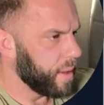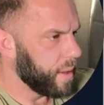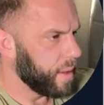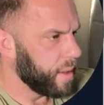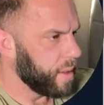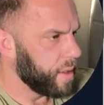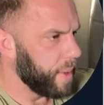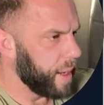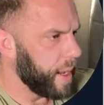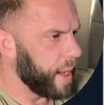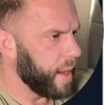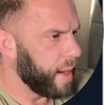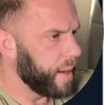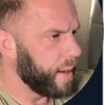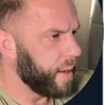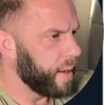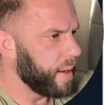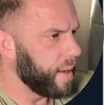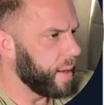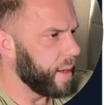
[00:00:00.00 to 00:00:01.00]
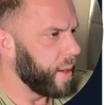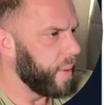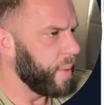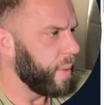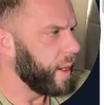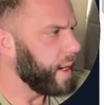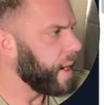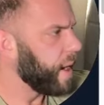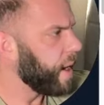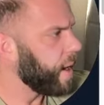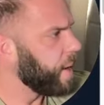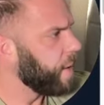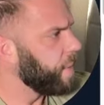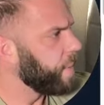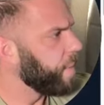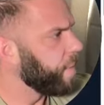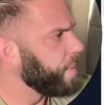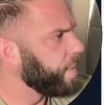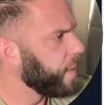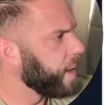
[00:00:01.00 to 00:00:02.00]
span there we
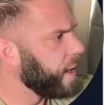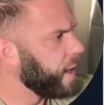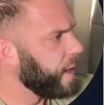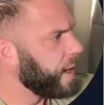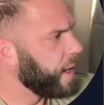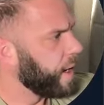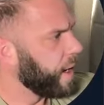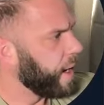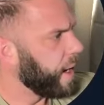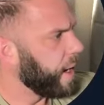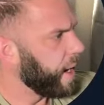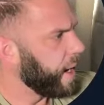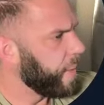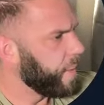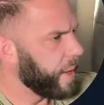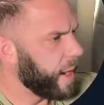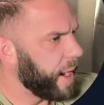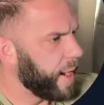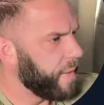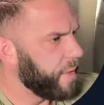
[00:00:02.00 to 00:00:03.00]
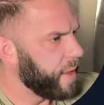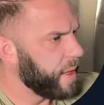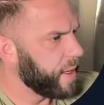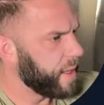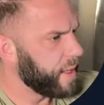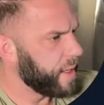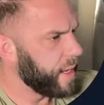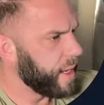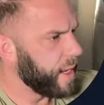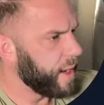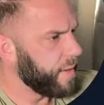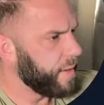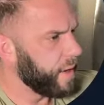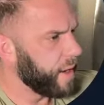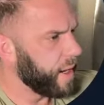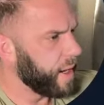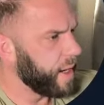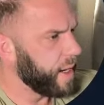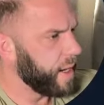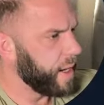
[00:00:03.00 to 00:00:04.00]
go and we have this div
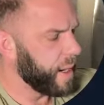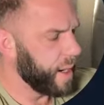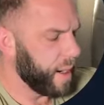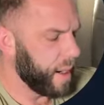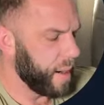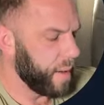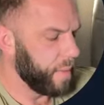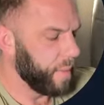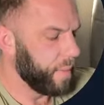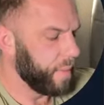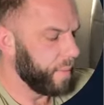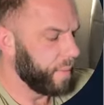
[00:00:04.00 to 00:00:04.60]
and in here